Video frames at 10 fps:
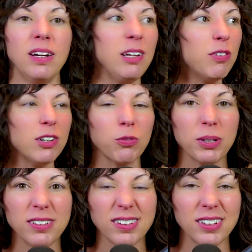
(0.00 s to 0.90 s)
And even if
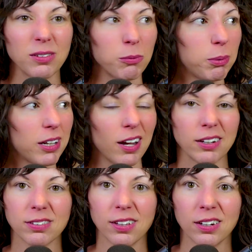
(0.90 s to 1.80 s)
we did, it would be
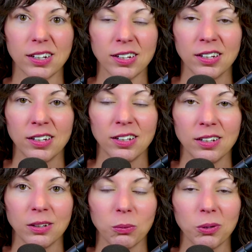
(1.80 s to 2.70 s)
kind of sucky.
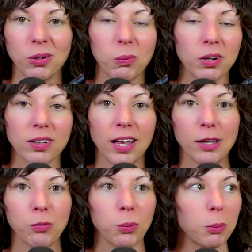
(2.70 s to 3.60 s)
We don't want a
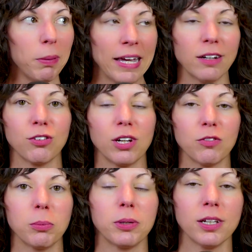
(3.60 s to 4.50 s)
life where we're managing
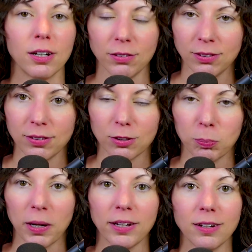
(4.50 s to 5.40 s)
everybody else,
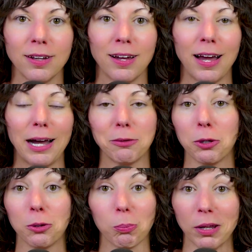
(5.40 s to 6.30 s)
despite how
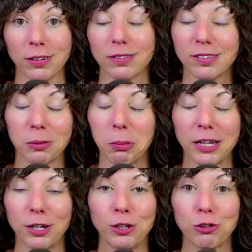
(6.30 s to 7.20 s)
codependency
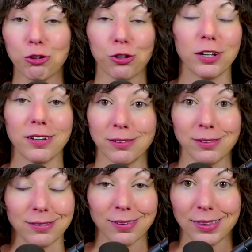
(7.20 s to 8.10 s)
may trick
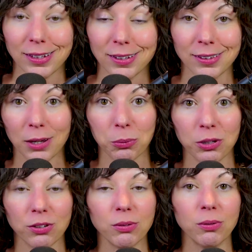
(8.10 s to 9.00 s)
us into thinking that
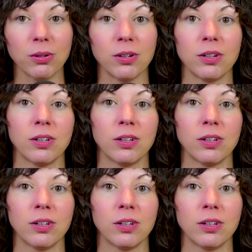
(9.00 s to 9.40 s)
we do.